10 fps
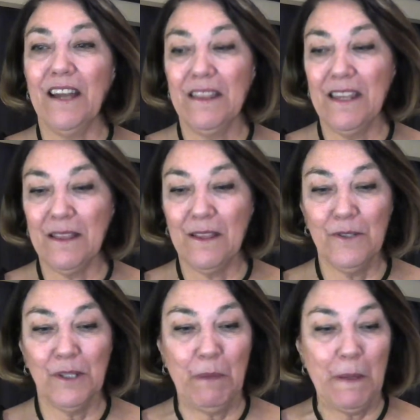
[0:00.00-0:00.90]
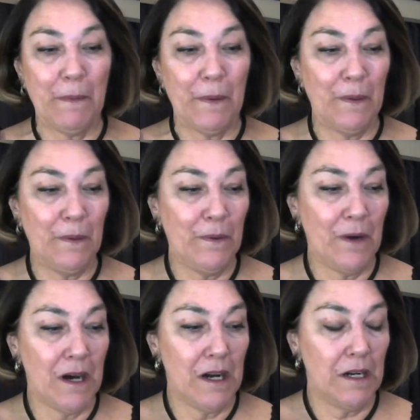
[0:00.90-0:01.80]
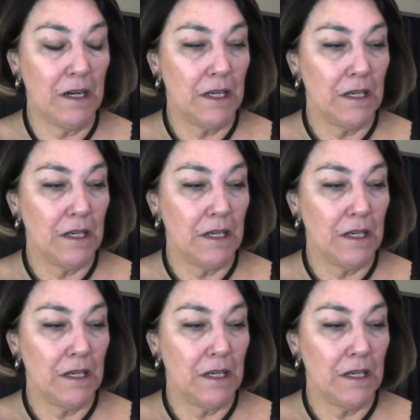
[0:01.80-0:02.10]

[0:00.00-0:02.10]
think those people who are